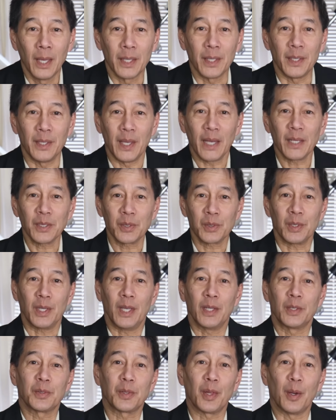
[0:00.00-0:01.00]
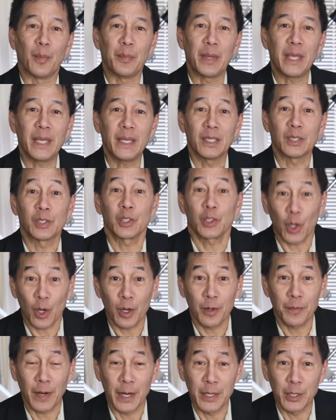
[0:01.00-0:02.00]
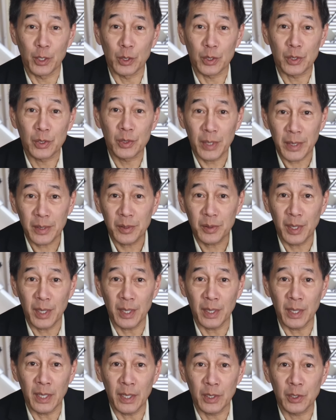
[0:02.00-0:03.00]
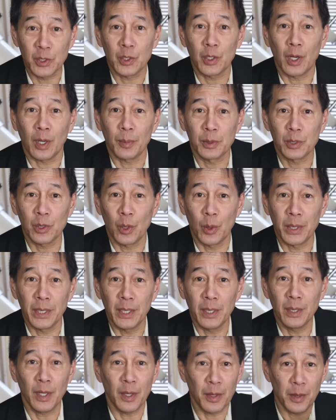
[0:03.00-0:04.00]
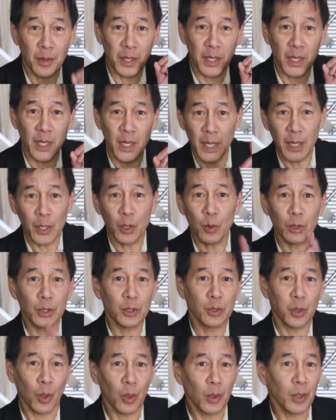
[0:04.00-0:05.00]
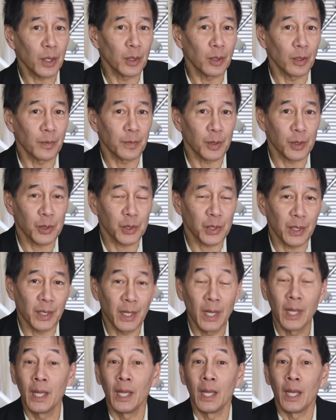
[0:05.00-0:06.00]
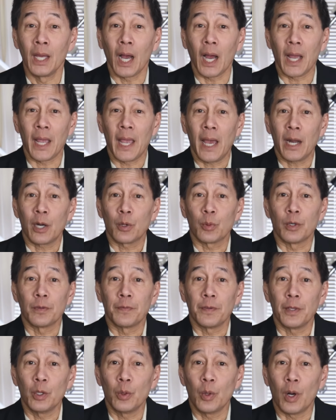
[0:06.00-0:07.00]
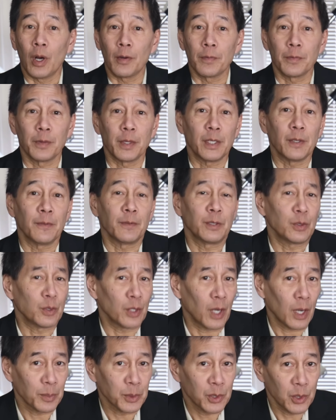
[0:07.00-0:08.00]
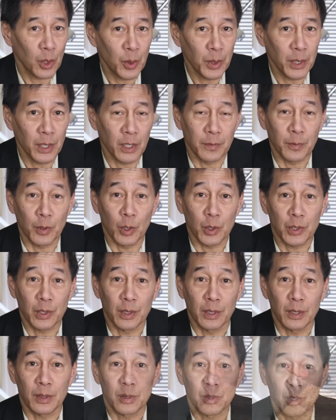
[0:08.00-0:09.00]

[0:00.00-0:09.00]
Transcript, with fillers: Yes, it's the Meade Starfinder 16-inch Dobsonian, the equatorial version. I had a review of the Dobsonian version,